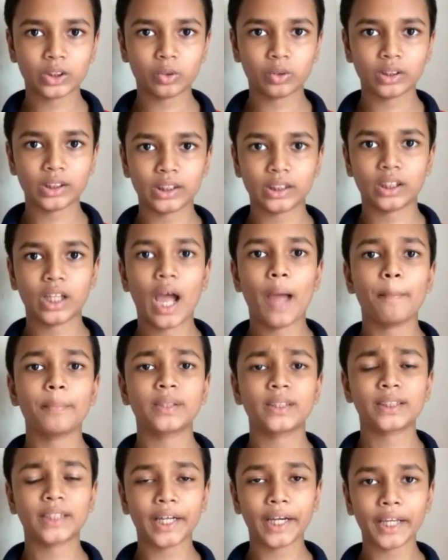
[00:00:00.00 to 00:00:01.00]
Ashwajit. I am
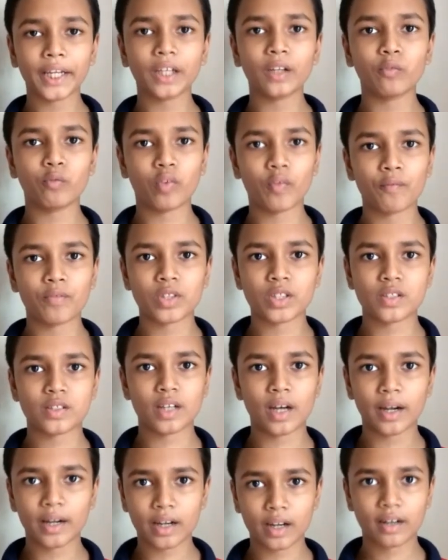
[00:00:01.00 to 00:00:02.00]
studying in 5th
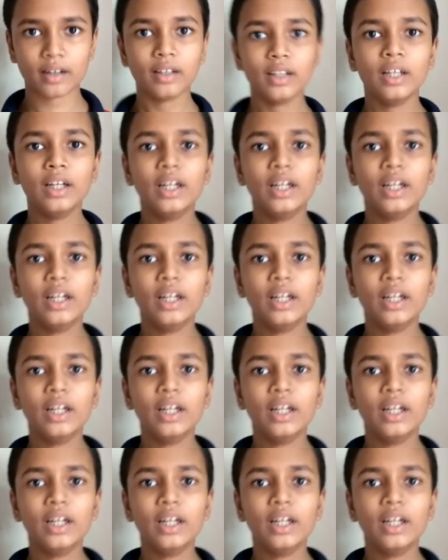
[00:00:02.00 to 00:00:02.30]
standard.